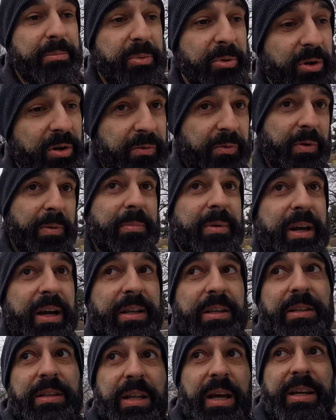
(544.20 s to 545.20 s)
book from
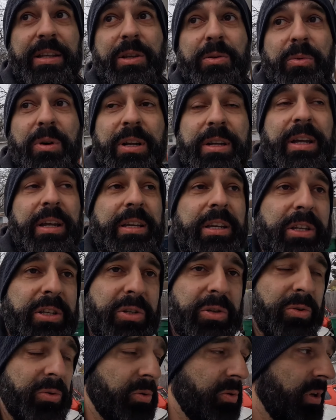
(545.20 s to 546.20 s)
91,
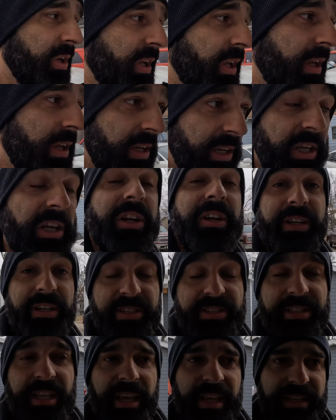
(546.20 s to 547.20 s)
92 here in the
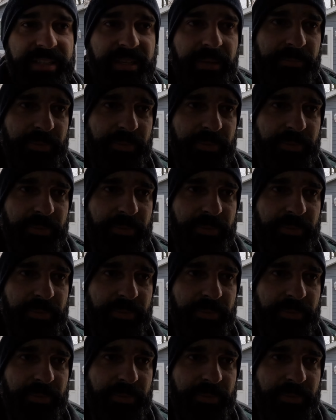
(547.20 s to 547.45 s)
States.